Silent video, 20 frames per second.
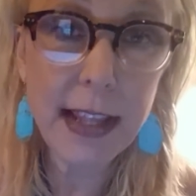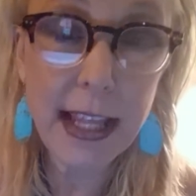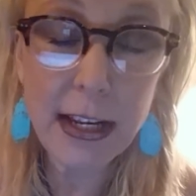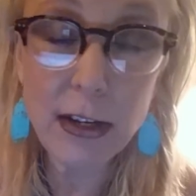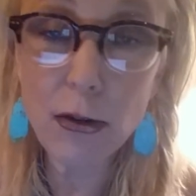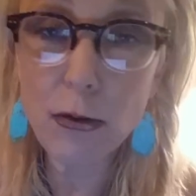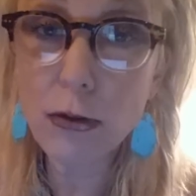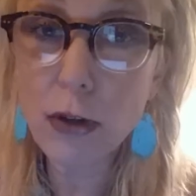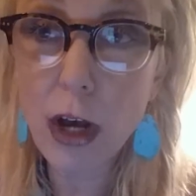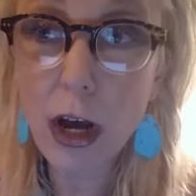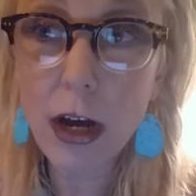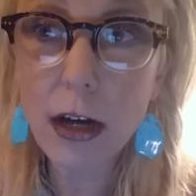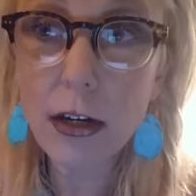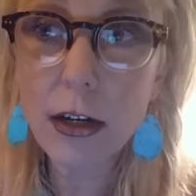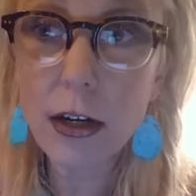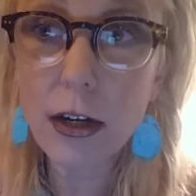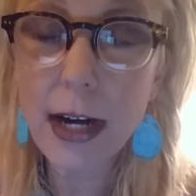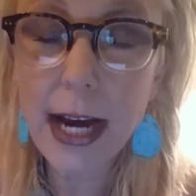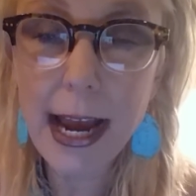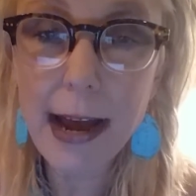They no
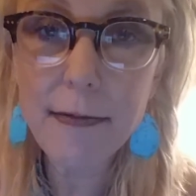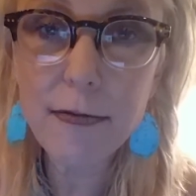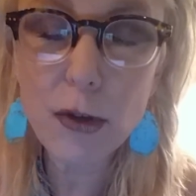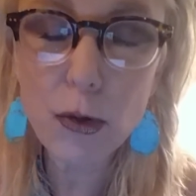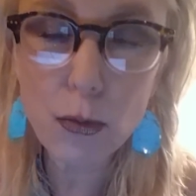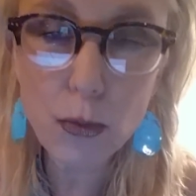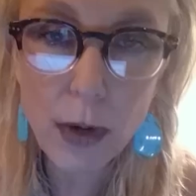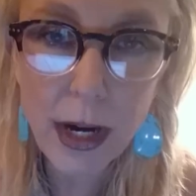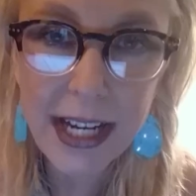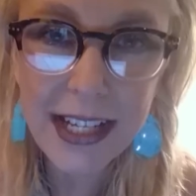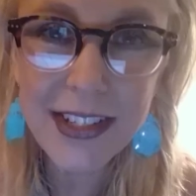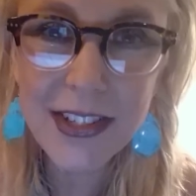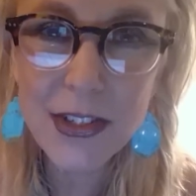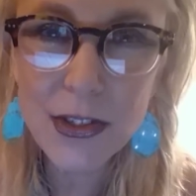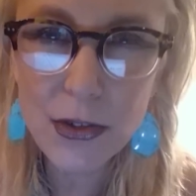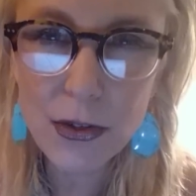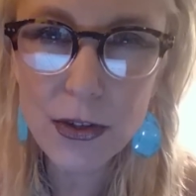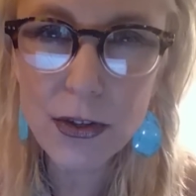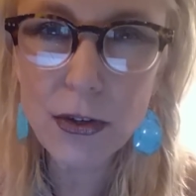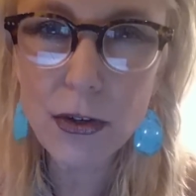longer have the
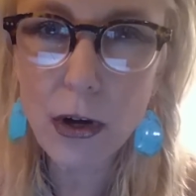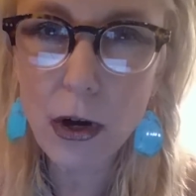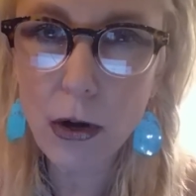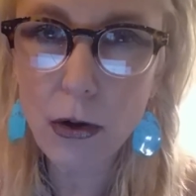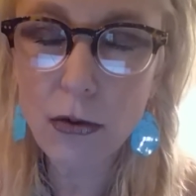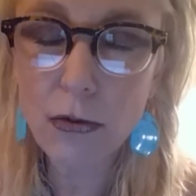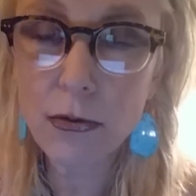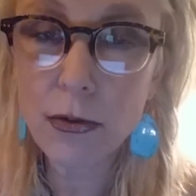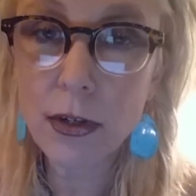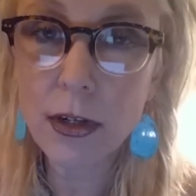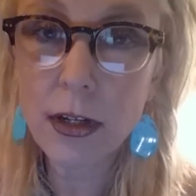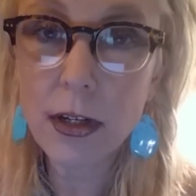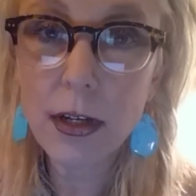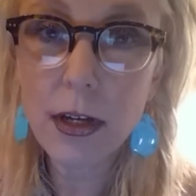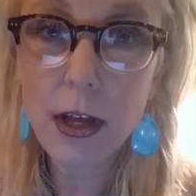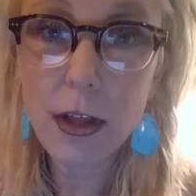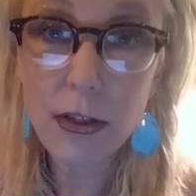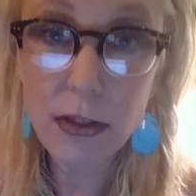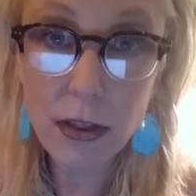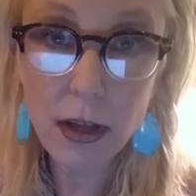rights to their own
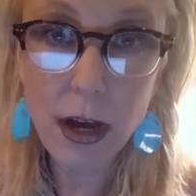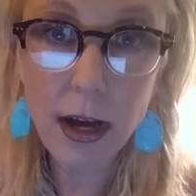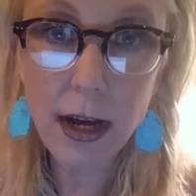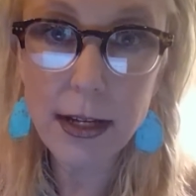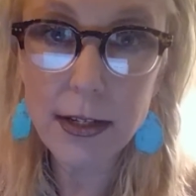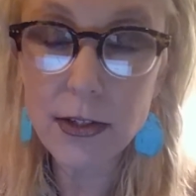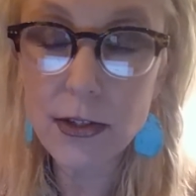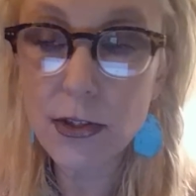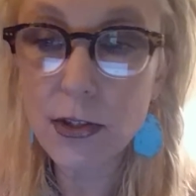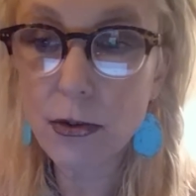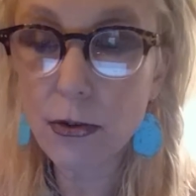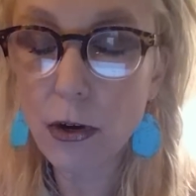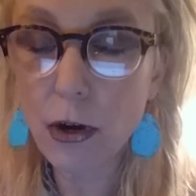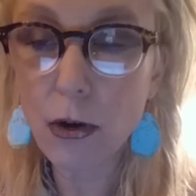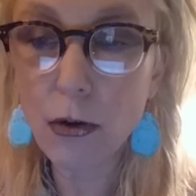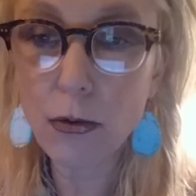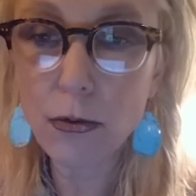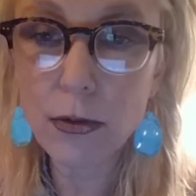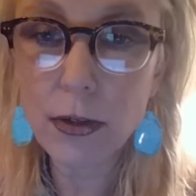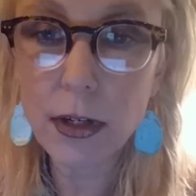thoughts, their
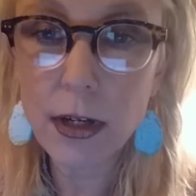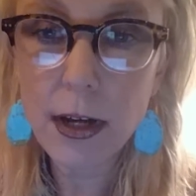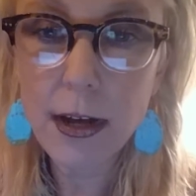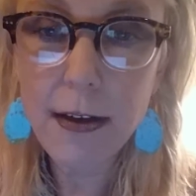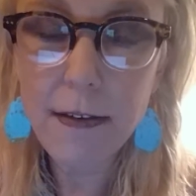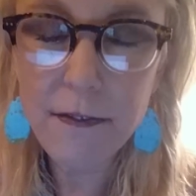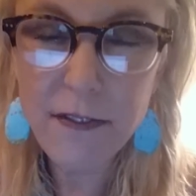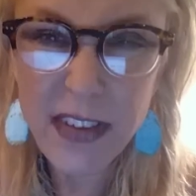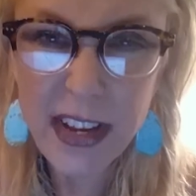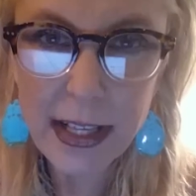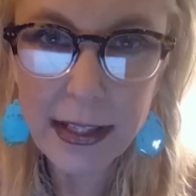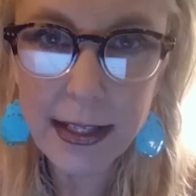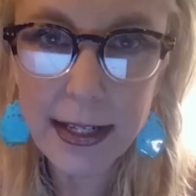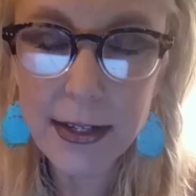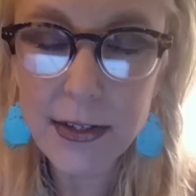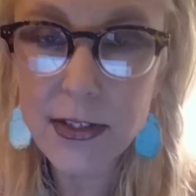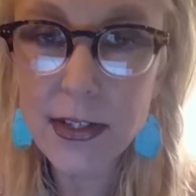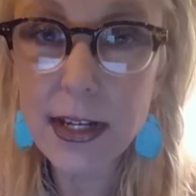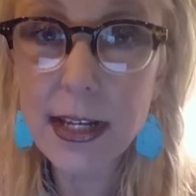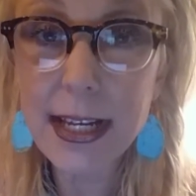own
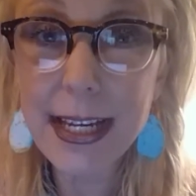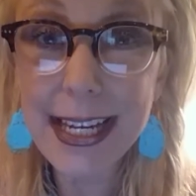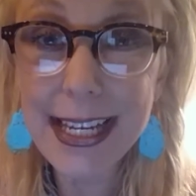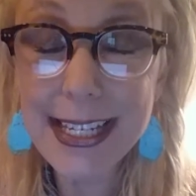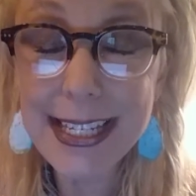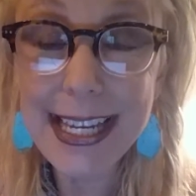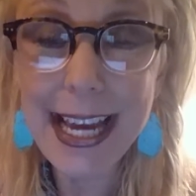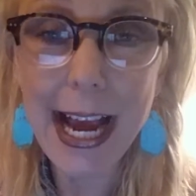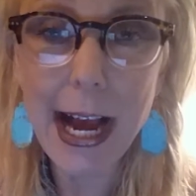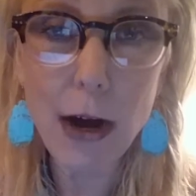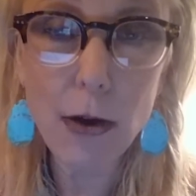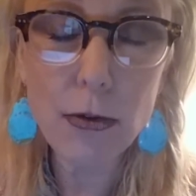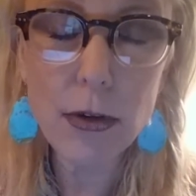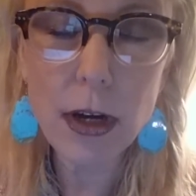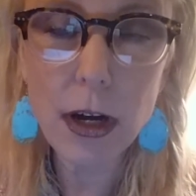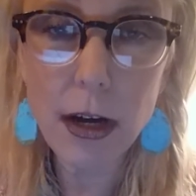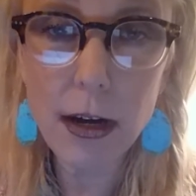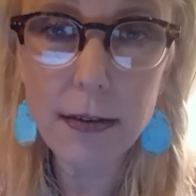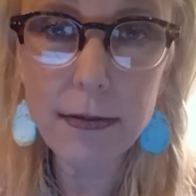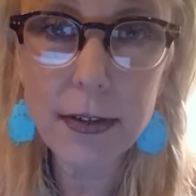feelings. It is
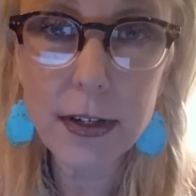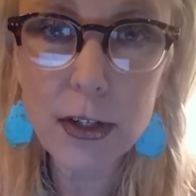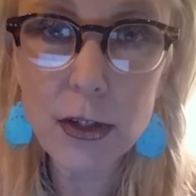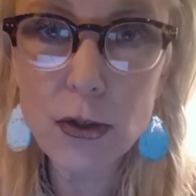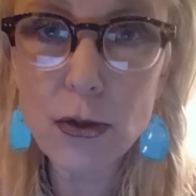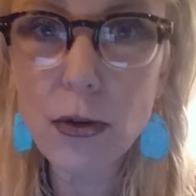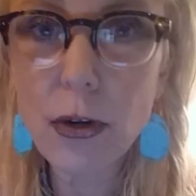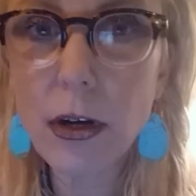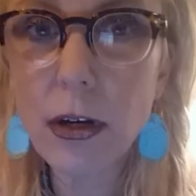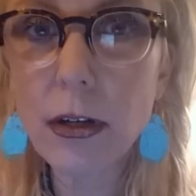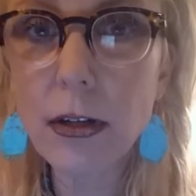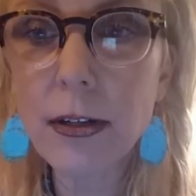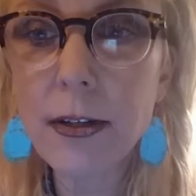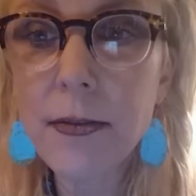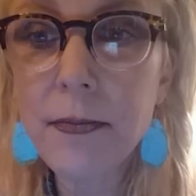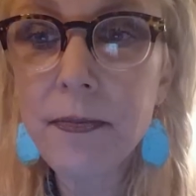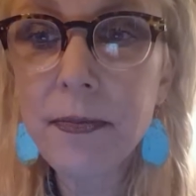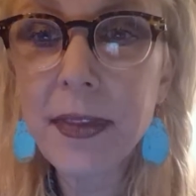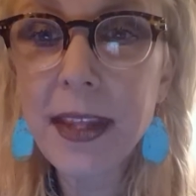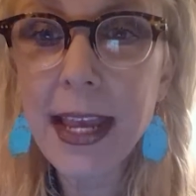out of
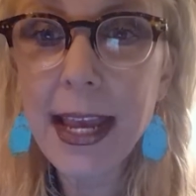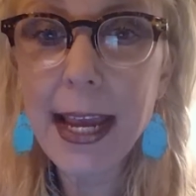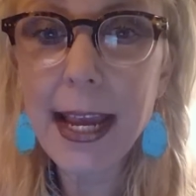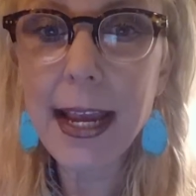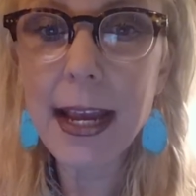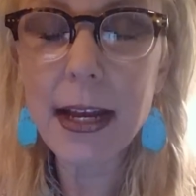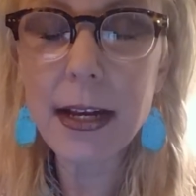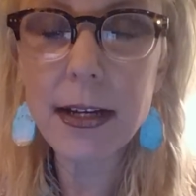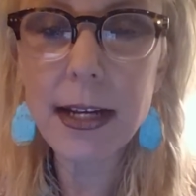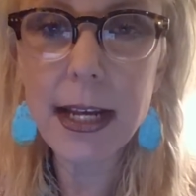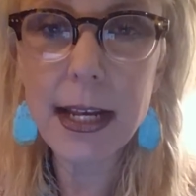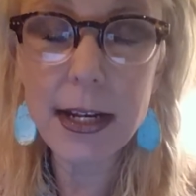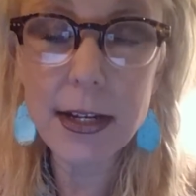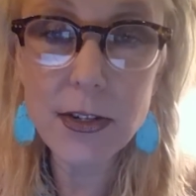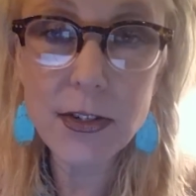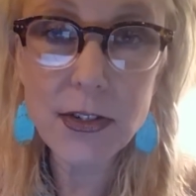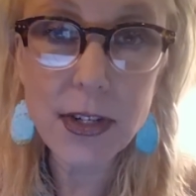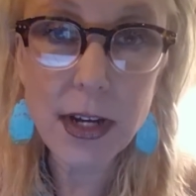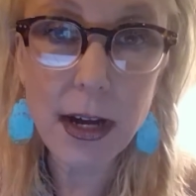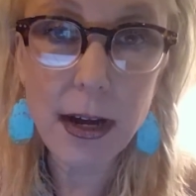control and it
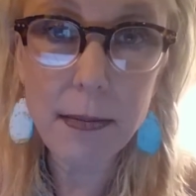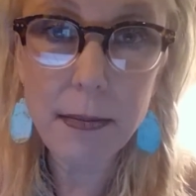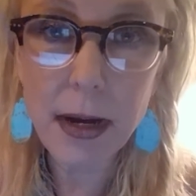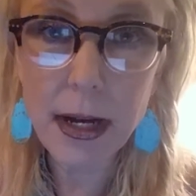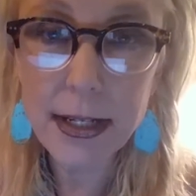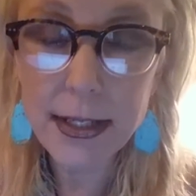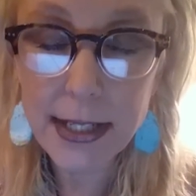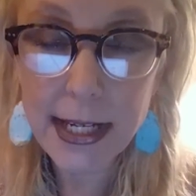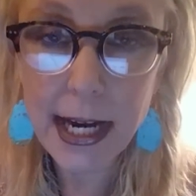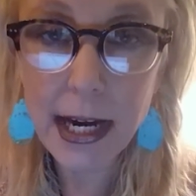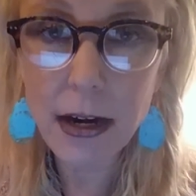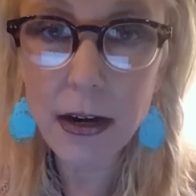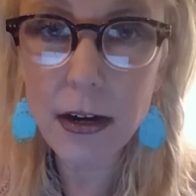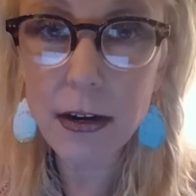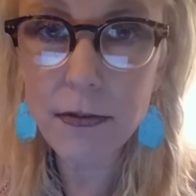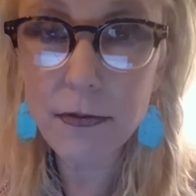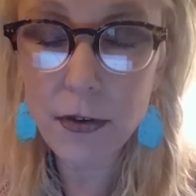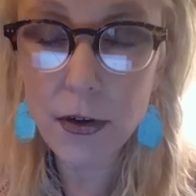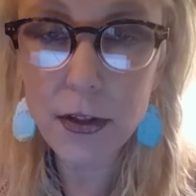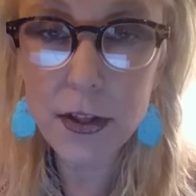is um, a
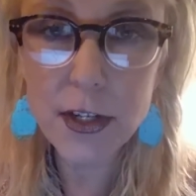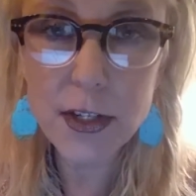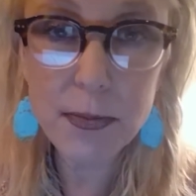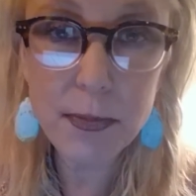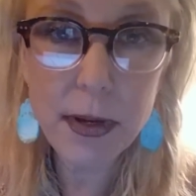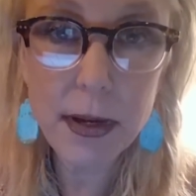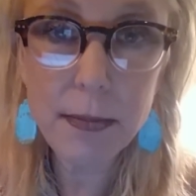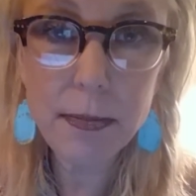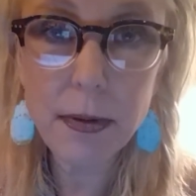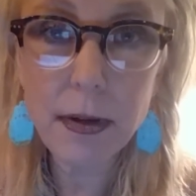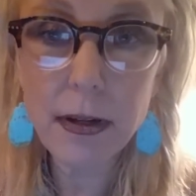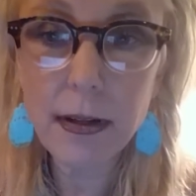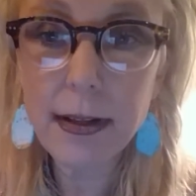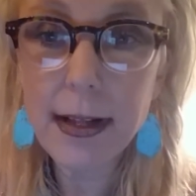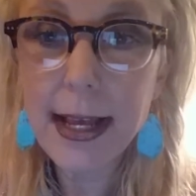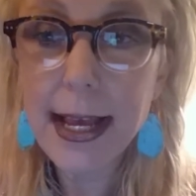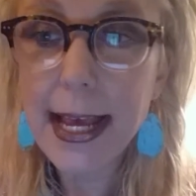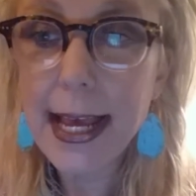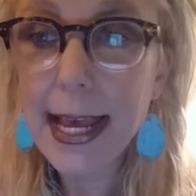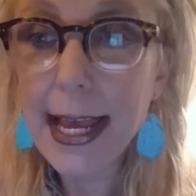terror for these people.